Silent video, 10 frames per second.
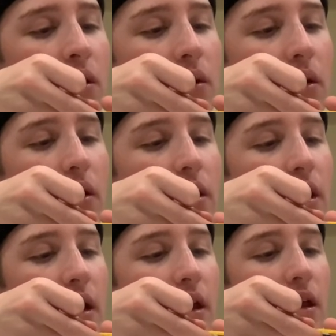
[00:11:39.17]
Go like
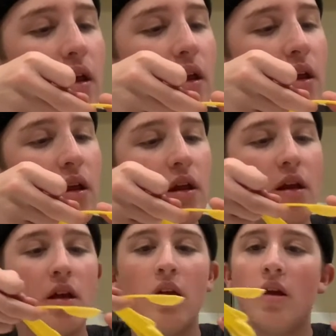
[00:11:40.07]
that.
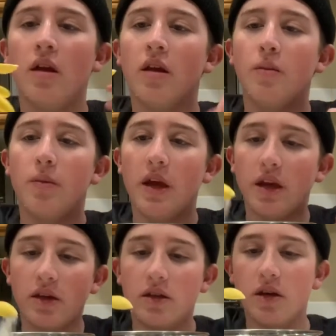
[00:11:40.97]

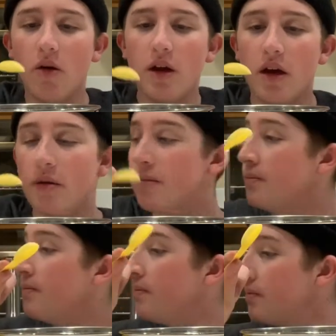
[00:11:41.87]
Baking soda.
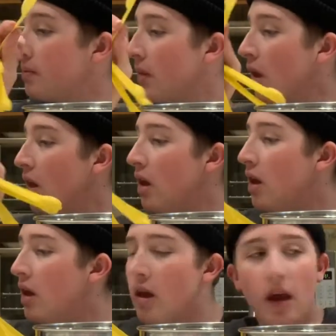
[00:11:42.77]

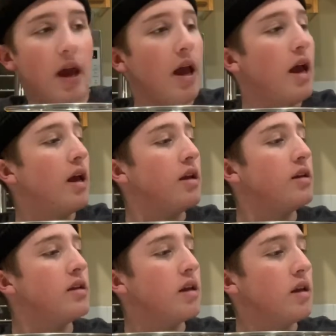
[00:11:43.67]

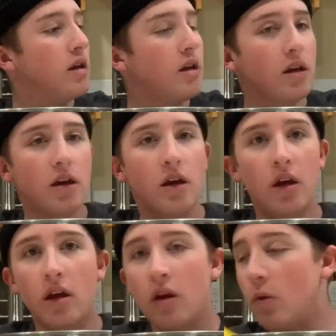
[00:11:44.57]
And
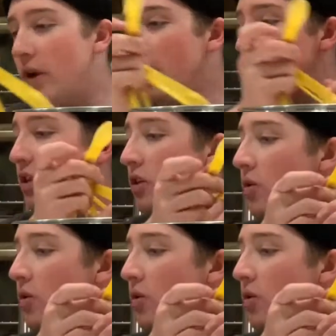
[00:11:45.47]
we need to